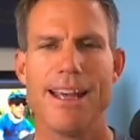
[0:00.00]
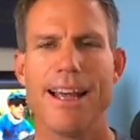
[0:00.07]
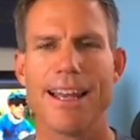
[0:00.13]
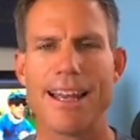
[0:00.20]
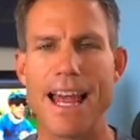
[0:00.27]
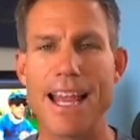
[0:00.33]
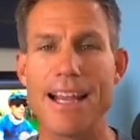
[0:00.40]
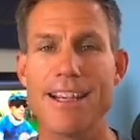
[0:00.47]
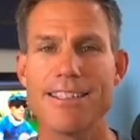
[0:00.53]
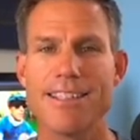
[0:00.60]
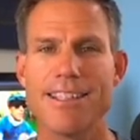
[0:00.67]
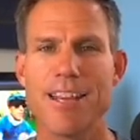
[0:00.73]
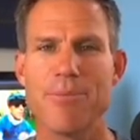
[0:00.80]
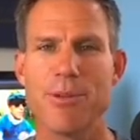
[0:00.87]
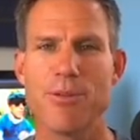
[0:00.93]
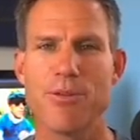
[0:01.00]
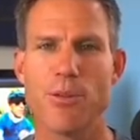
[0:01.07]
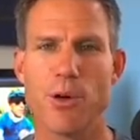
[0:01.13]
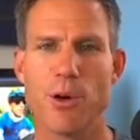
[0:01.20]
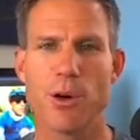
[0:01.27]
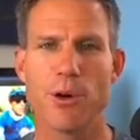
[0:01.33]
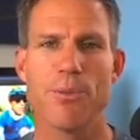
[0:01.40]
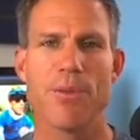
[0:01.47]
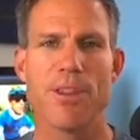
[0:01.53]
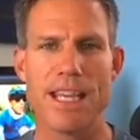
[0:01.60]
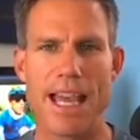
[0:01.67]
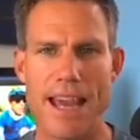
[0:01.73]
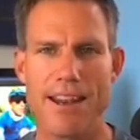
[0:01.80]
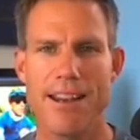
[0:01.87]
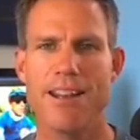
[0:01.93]
like I said before, the
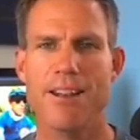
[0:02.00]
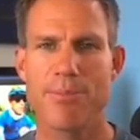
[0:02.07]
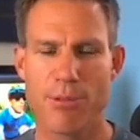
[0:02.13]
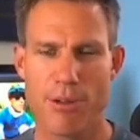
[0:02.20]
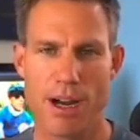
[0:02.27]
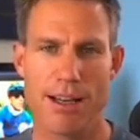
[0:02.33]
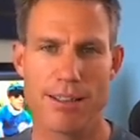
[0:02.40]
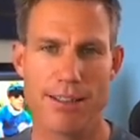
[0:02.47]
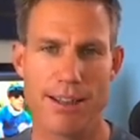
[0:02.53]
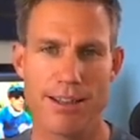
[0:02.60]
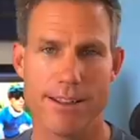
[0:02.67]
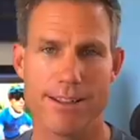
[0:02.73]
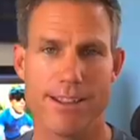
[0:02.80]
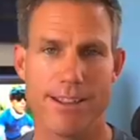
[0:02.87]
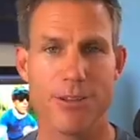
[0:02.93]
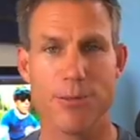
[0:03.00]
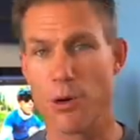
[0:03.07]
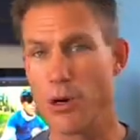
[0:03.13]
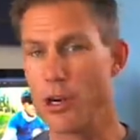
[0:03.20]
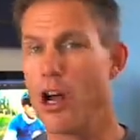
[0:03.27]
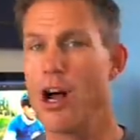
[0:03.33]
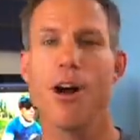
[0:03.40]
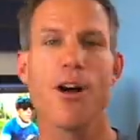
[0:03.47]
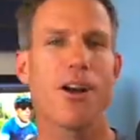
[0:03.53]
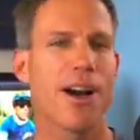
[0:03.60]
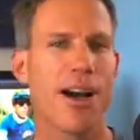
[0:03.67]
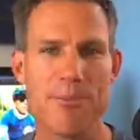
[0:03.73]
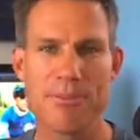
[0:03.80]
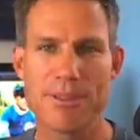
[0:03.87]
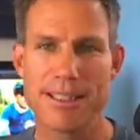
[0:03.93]
editing process is where it all
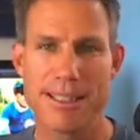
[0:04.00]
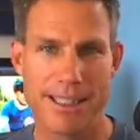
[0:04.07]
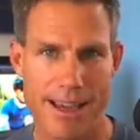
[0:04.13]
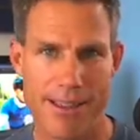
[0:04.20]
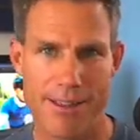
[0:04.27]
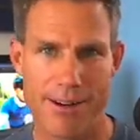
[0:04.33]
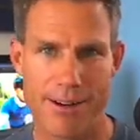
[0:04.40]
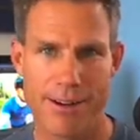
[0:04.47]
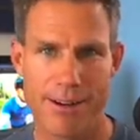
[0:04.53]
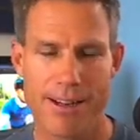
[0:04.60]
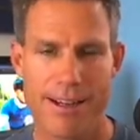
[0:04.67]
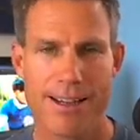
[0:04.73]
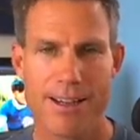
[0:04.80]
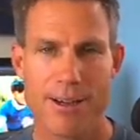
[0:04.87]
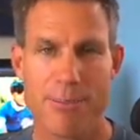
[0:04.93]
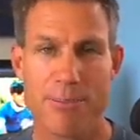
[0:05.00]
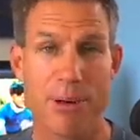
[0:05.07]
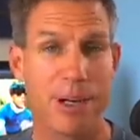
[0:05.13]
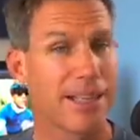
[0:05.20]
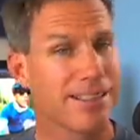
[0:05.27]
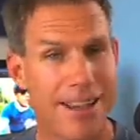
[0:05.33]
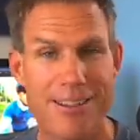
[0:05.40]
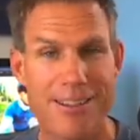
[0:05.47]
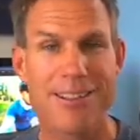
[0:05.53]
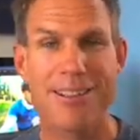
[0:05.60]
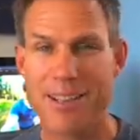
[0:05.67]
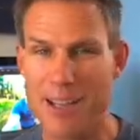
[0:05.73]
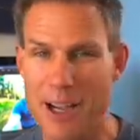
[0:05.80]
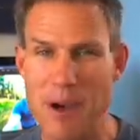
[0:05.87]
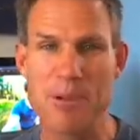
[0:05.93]
comes together, but it doesn't
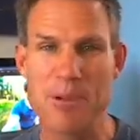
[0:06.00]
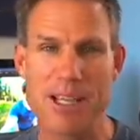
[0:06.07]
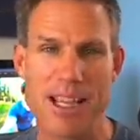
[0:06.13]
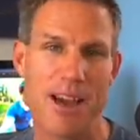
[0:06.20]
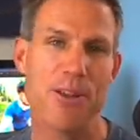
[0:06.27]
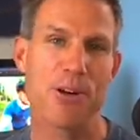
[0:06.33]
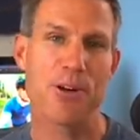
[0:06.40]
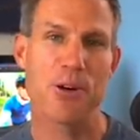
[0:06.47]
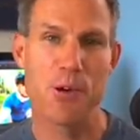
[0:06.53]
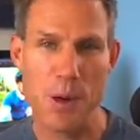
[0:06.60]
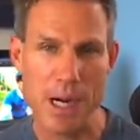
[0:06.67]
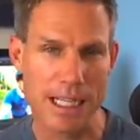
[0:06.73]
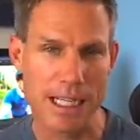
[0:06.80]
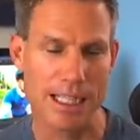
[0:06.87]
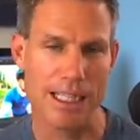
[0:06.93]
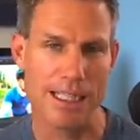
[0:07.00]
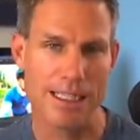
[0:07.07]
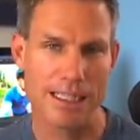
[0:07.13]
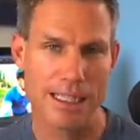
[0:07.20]
come together quickly.